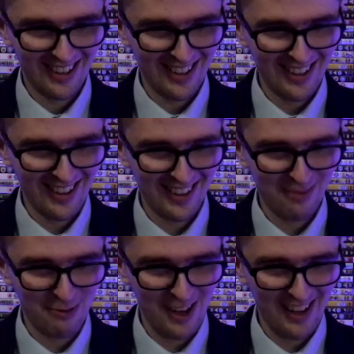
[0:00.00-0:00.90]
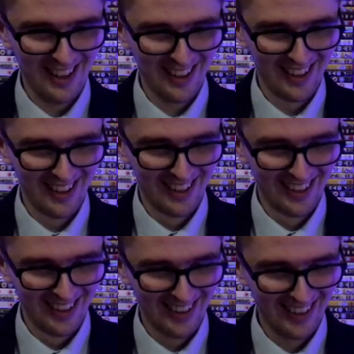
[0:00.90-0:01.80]
Oh, this is brilliant.
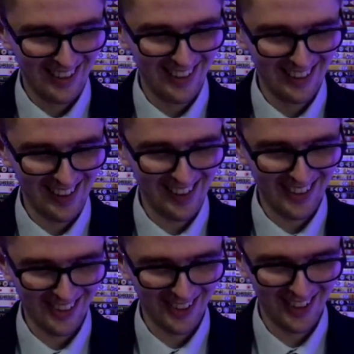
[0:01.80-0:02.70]
This is...